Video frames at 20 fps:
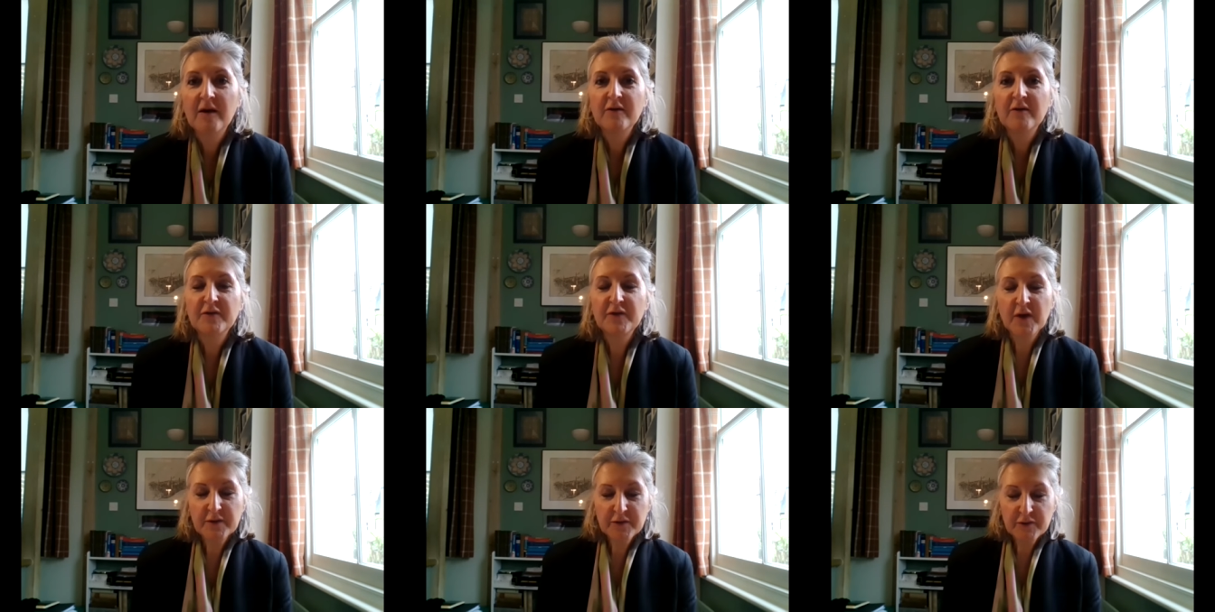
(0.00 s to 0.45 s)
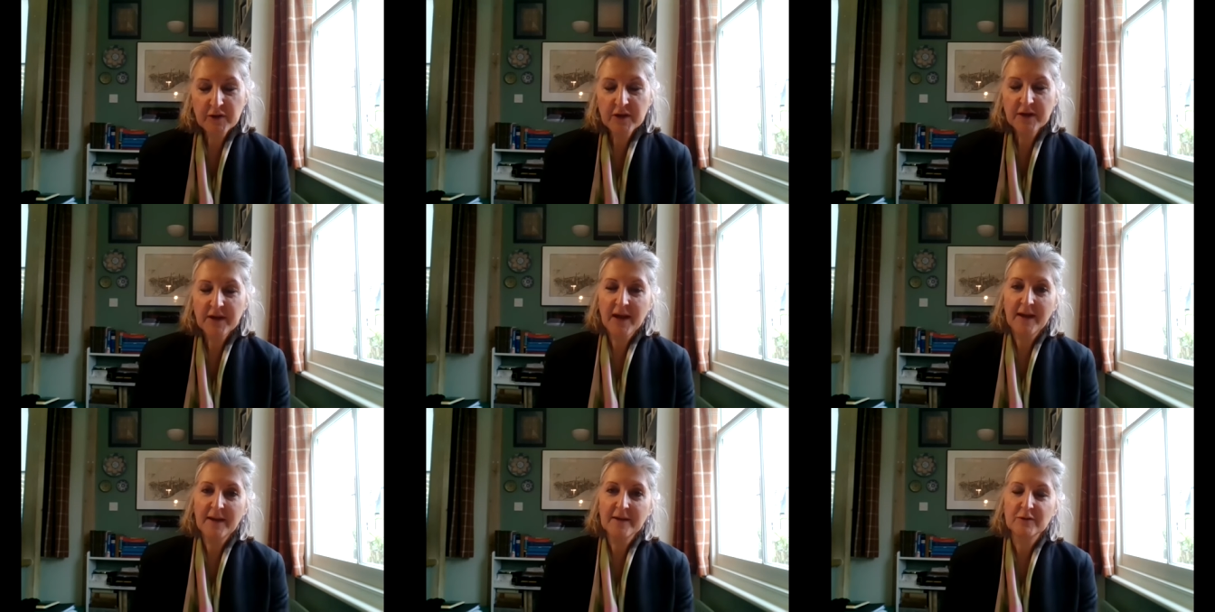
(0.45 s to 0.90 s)

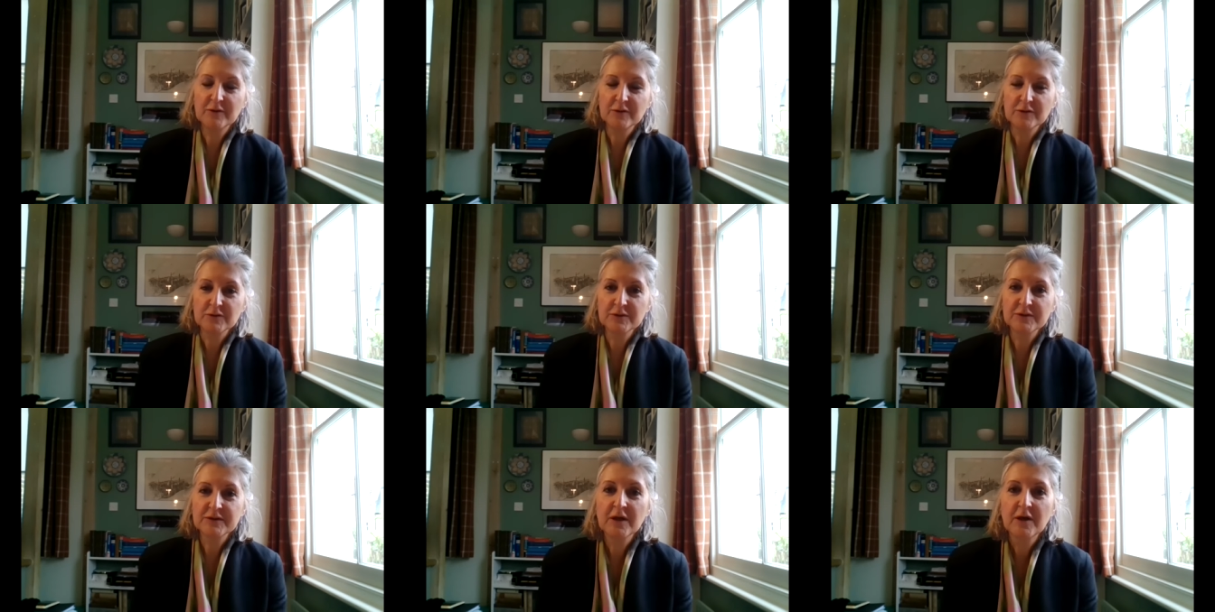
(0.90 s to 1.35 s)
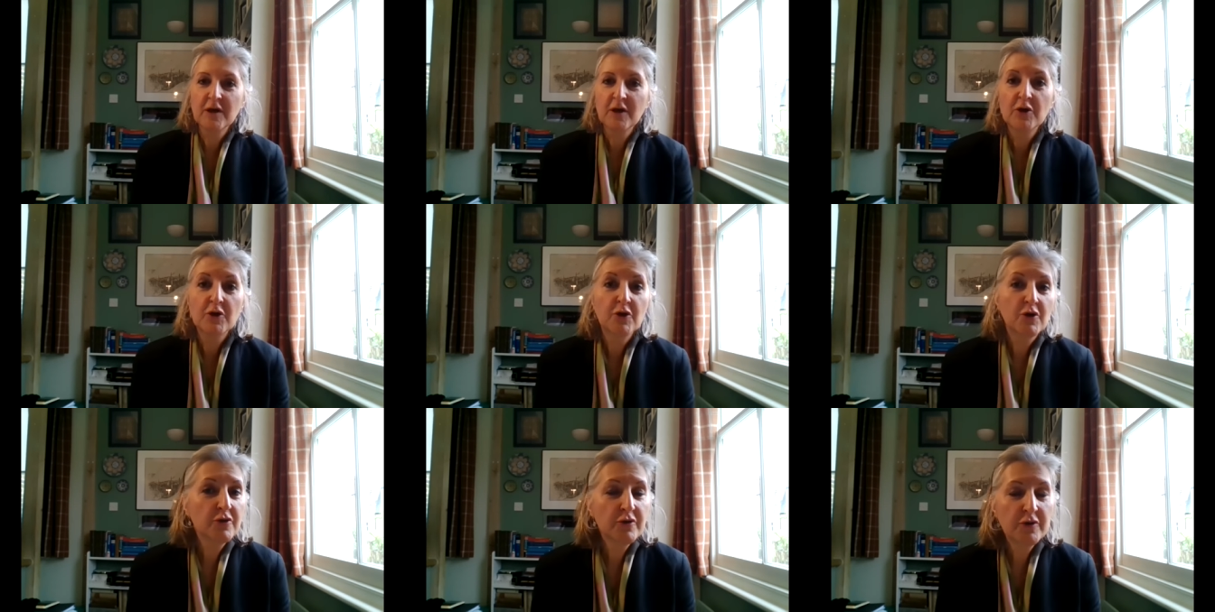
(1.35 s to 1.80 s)
Frederick Engels
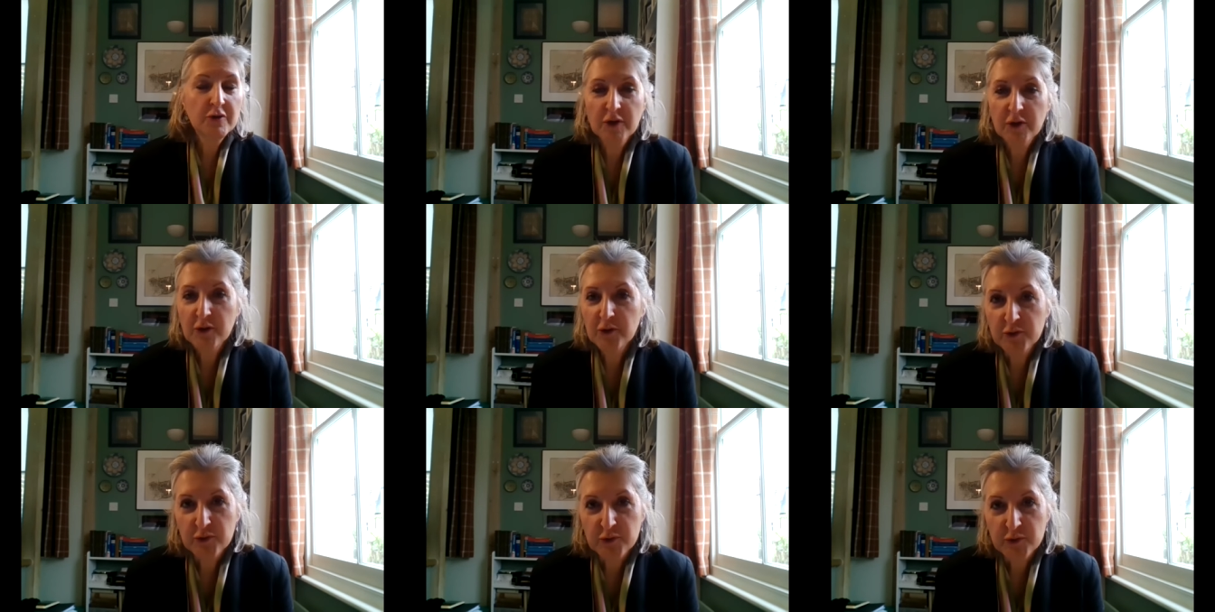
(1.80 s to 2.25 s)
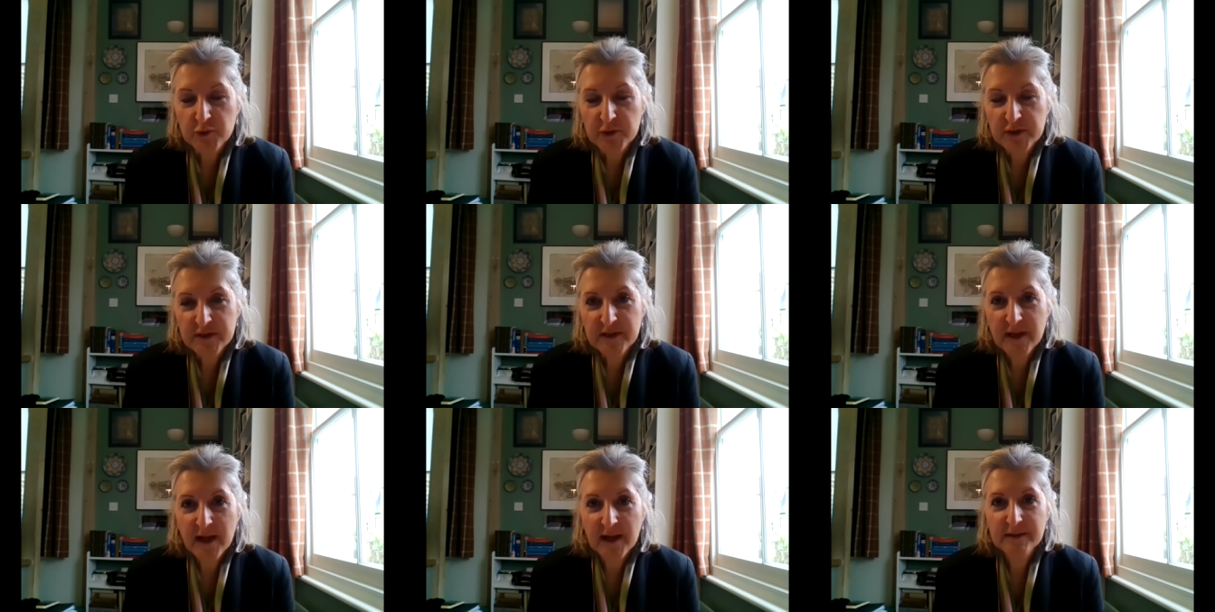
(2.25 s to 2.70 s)

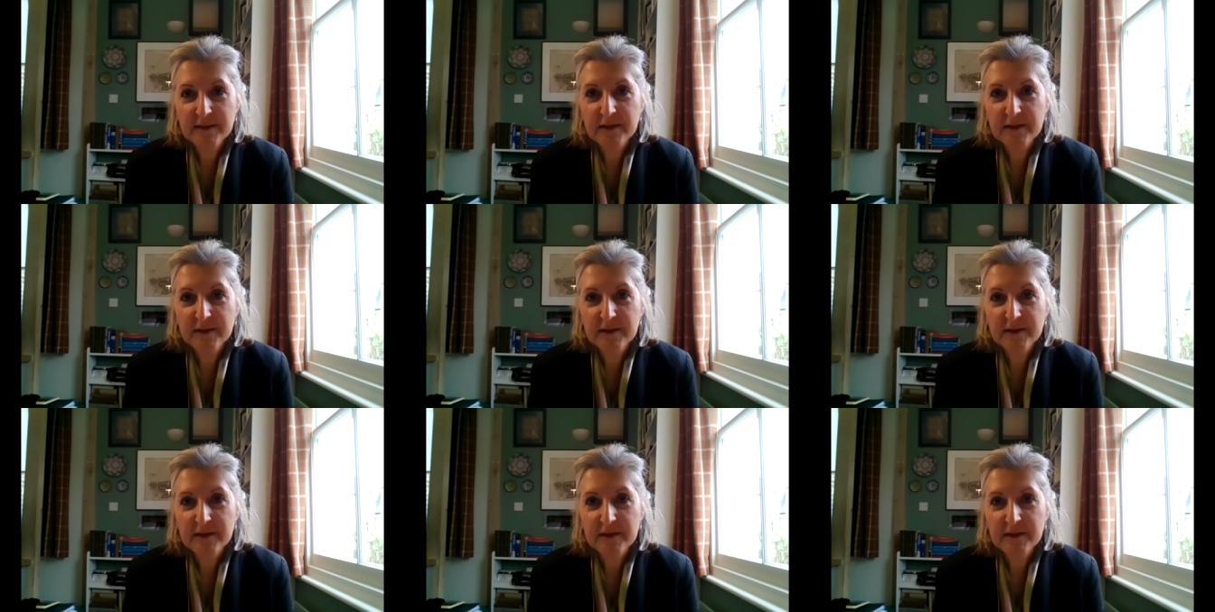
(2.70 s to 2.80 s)
concludes that